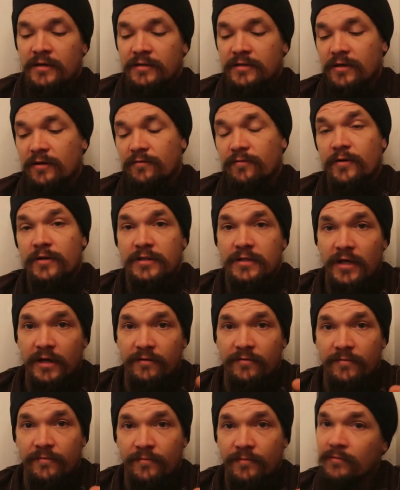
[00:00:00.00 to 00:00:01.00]
So first
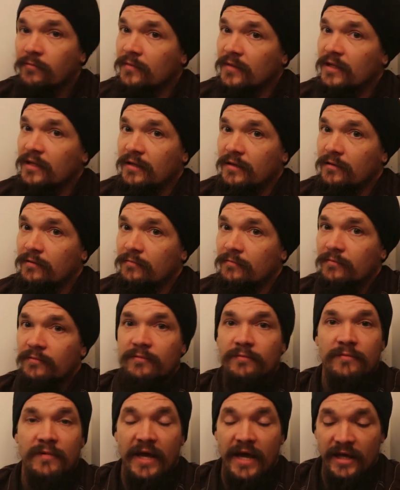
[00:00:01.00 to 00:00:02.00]
off,
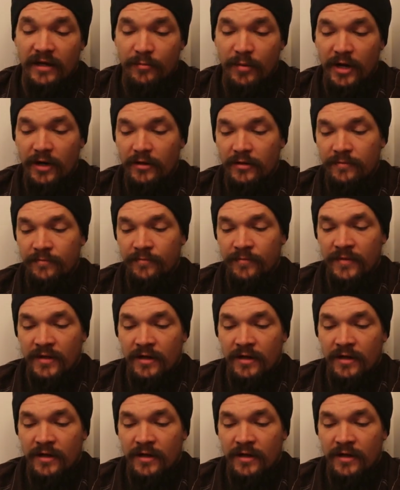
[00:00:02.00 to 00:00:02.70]
had a beard.